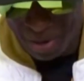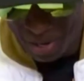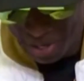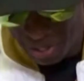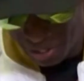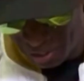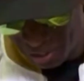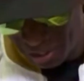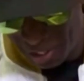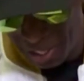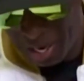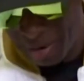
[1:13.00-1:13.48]
Up
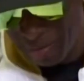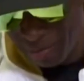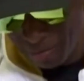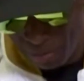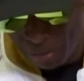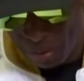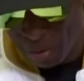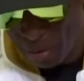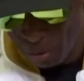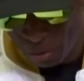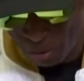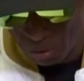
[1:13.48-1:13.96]
under Tim
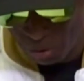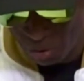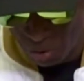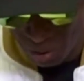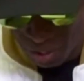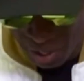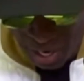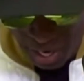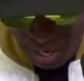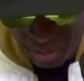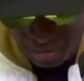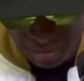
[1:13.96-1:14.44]

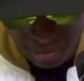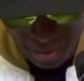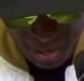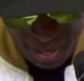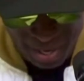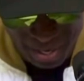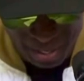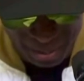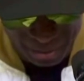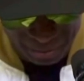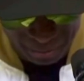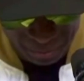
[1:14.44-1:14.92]
Brewster.
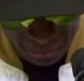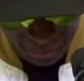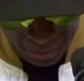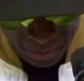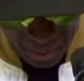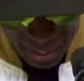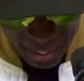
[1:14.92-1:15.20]
Amen.